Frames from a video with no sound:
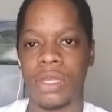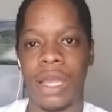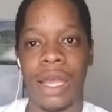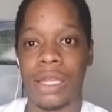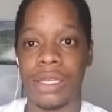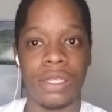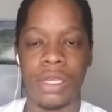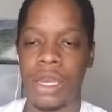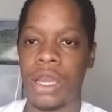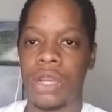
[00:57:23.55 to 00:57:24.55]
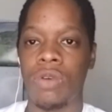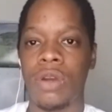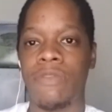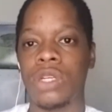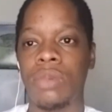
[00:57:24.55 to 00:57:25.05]
And we
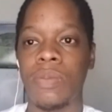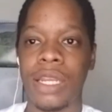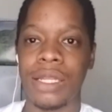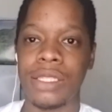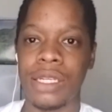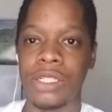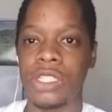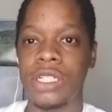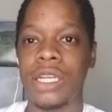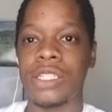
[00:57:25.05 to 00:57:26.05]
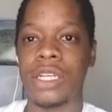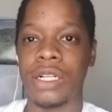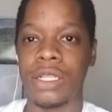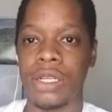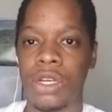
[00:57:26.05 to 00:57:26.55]
have to remember that GHL,